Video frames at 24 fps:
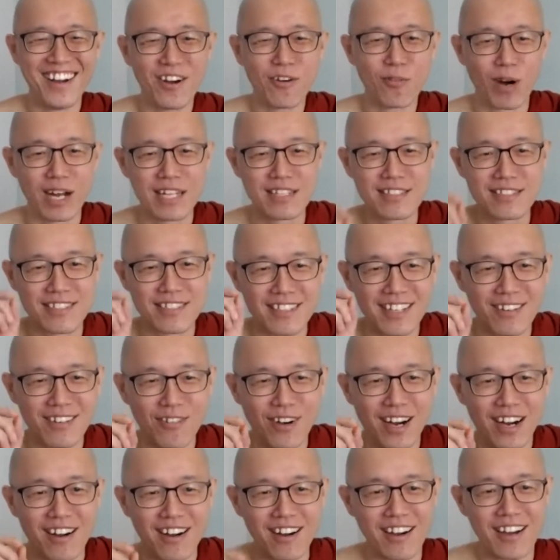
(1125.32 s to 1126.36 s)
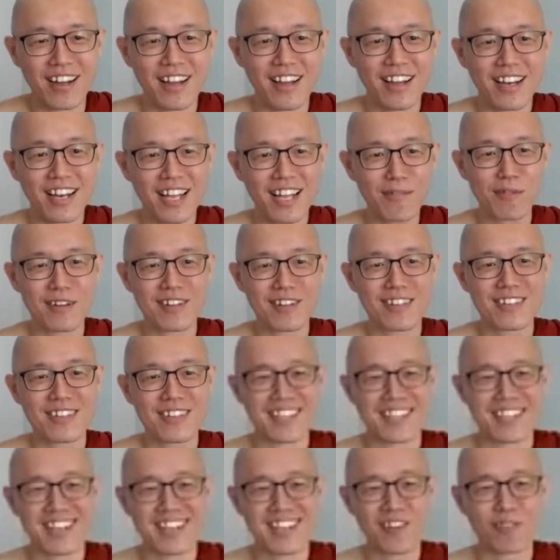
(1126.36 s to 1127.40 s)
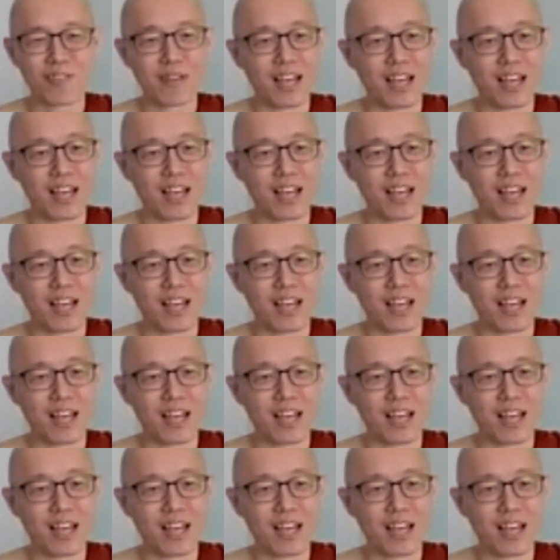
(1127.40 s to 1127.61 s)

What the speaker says: Once in a while. Then the girl will be